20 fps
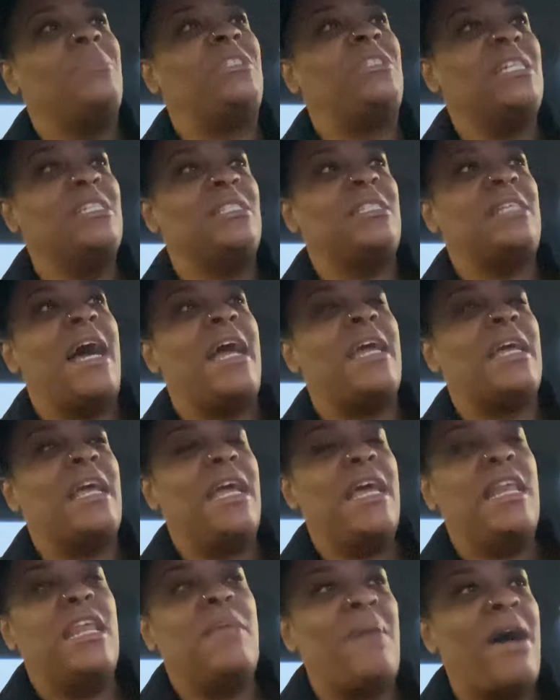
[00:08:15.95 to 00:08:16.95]
just like
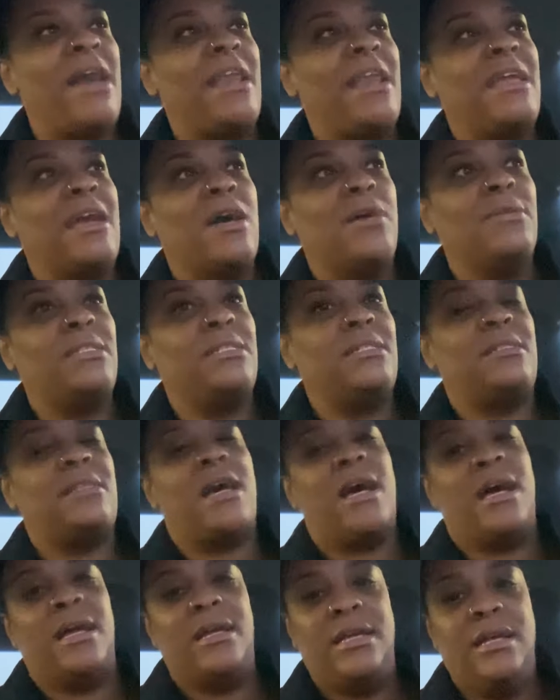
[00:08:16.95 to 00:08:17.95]
anybody else is
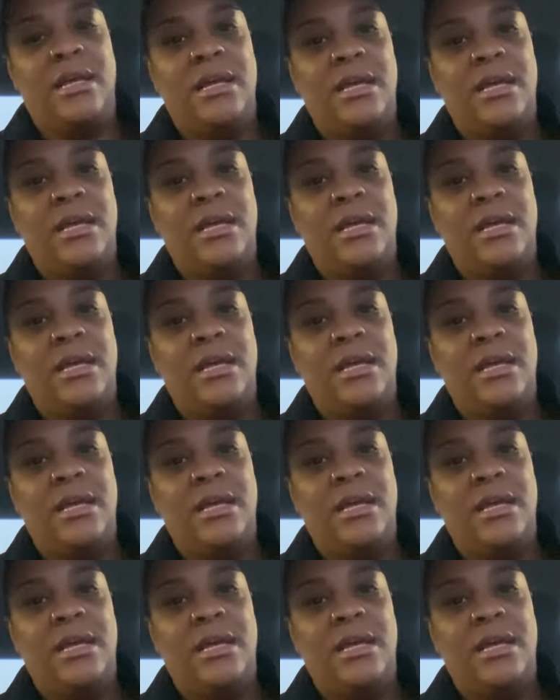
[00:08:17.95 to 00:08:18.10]
not.